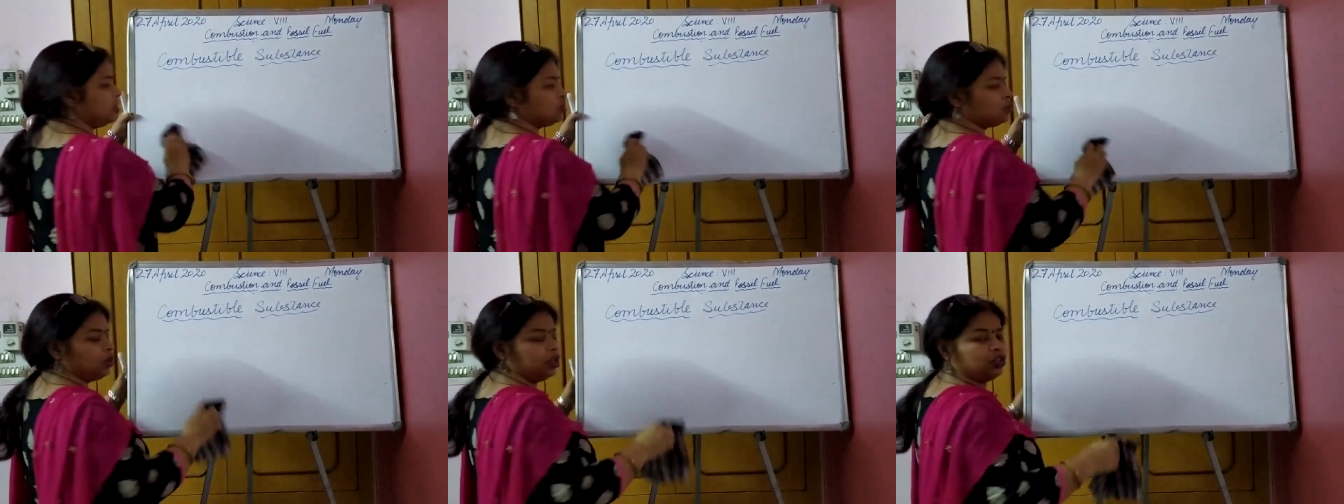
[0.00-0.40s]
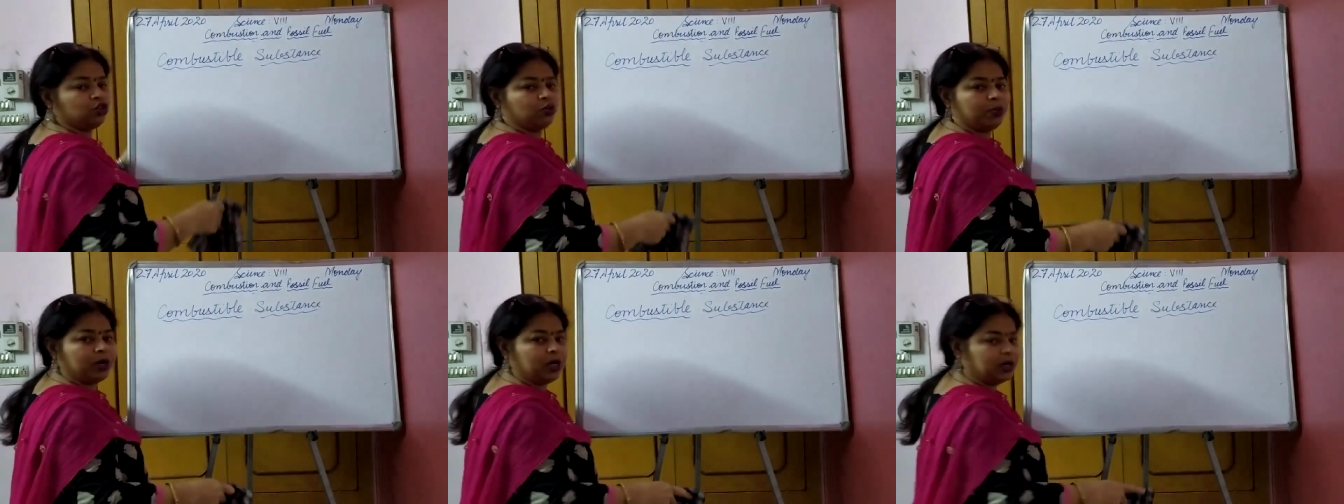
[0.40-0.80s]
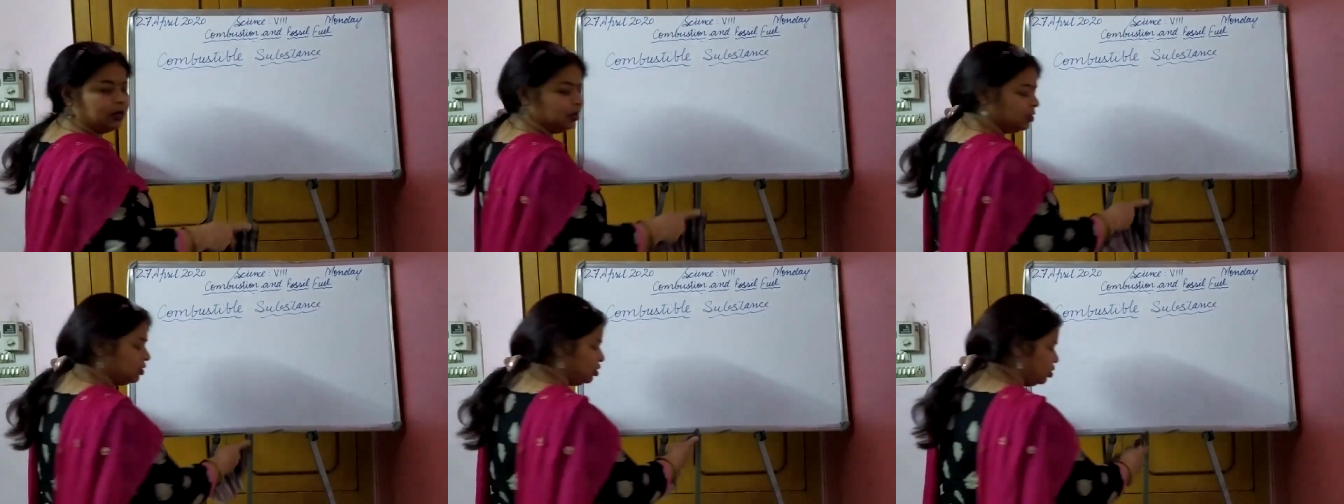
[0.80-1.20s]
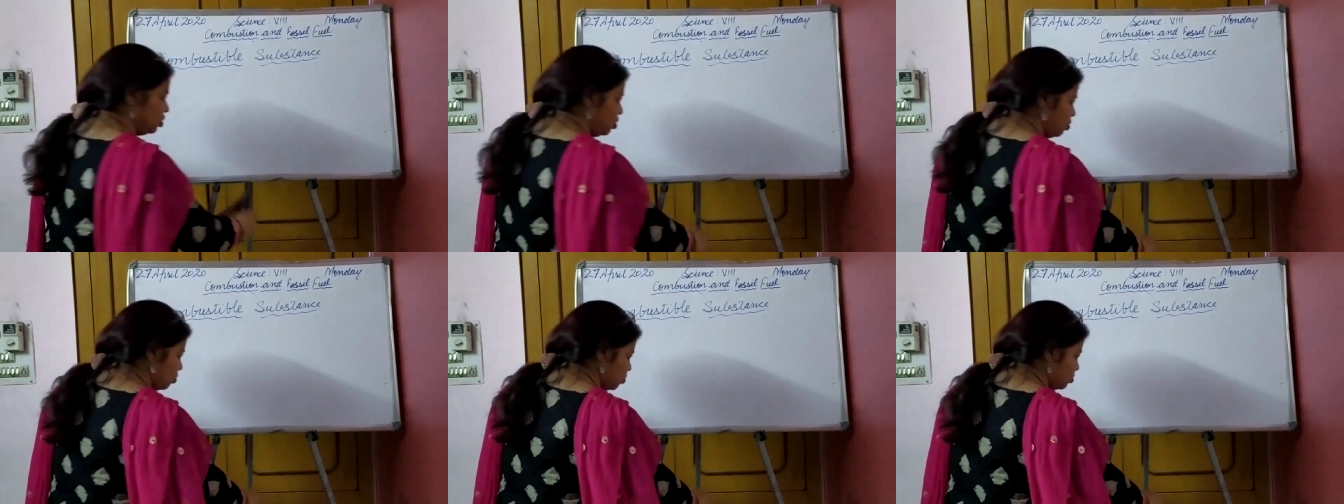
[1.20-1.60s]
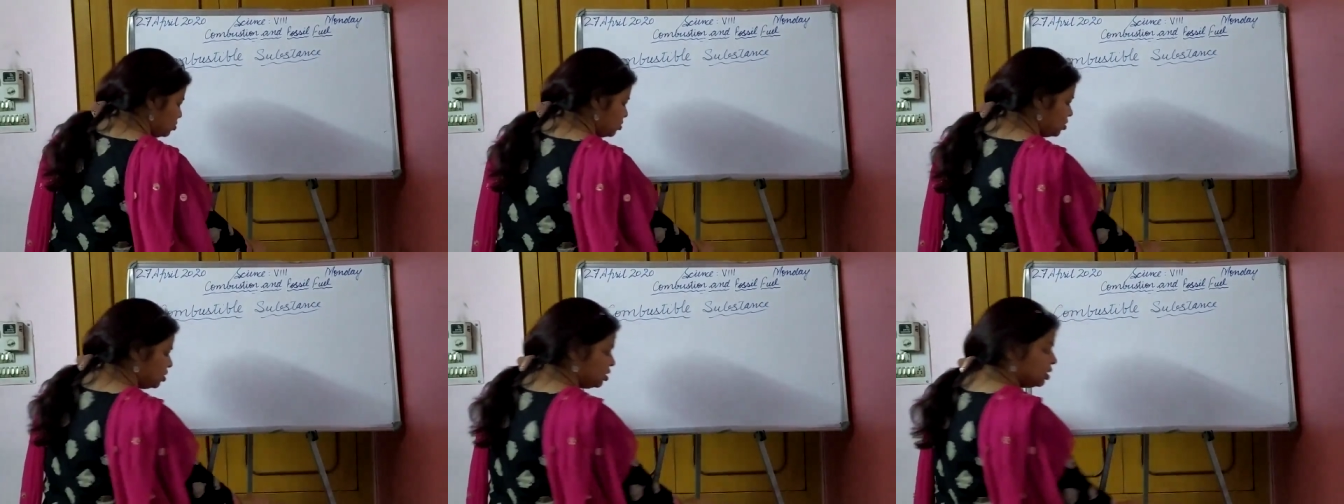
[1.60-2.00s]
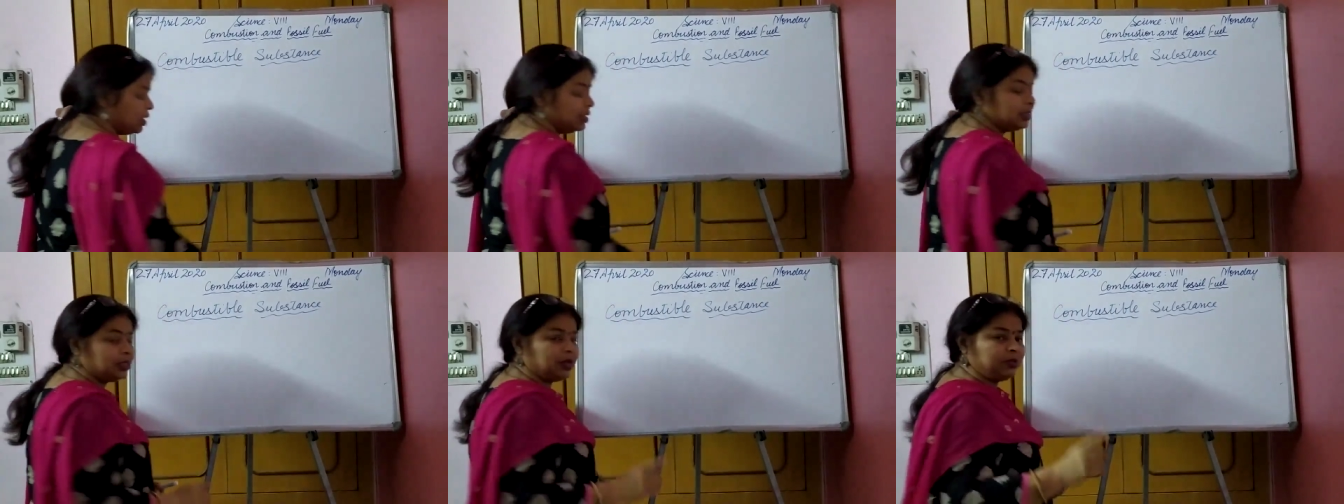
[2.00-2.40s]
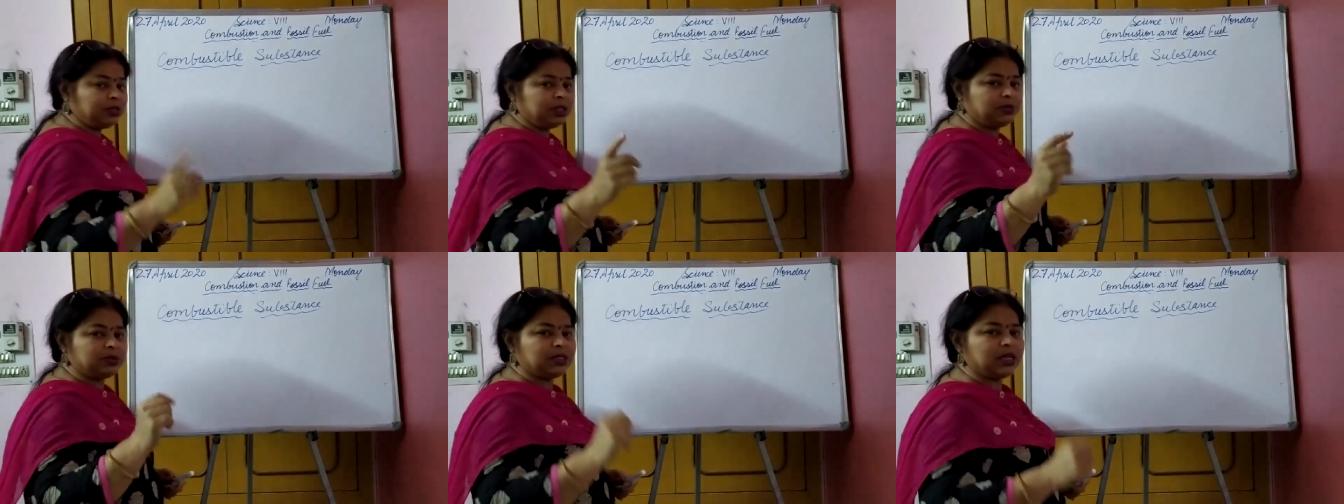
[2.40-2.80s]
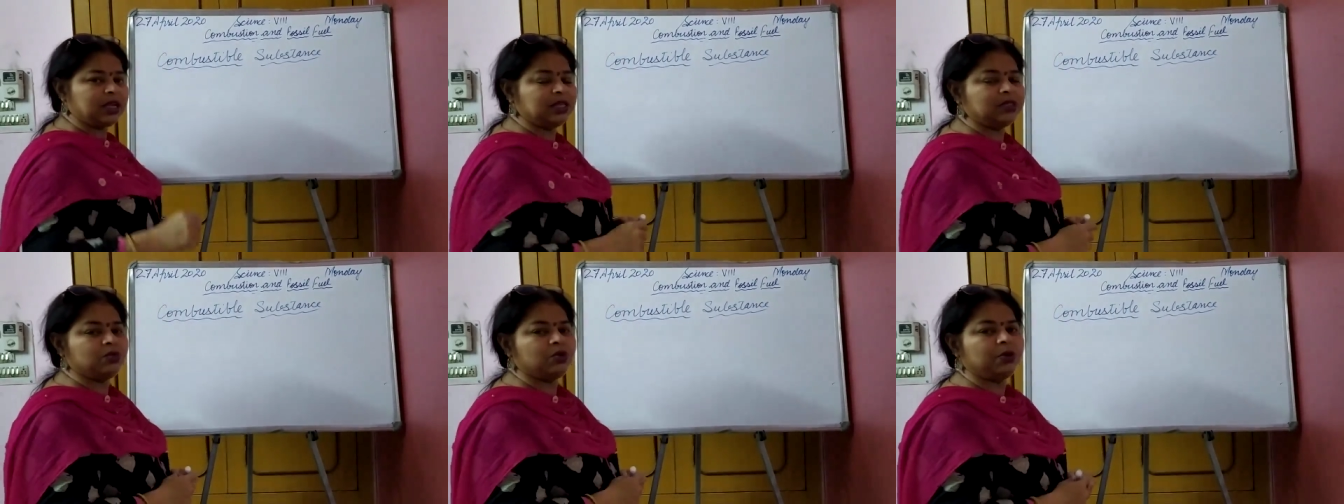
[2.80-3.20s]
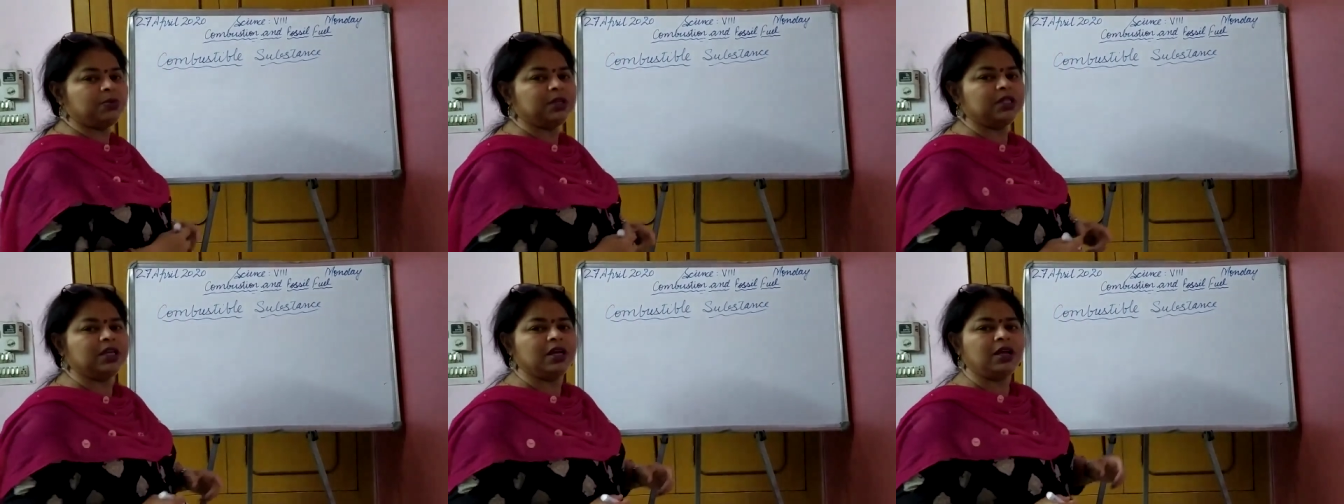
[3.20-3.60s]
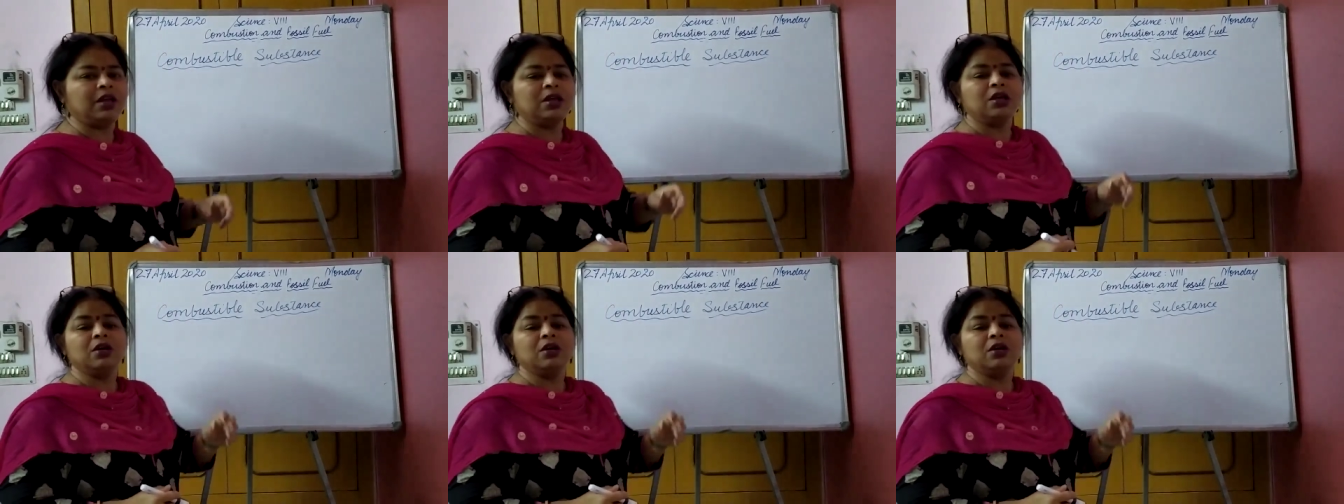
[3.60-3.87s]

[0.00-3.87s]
is going to burn? No, some substance will be there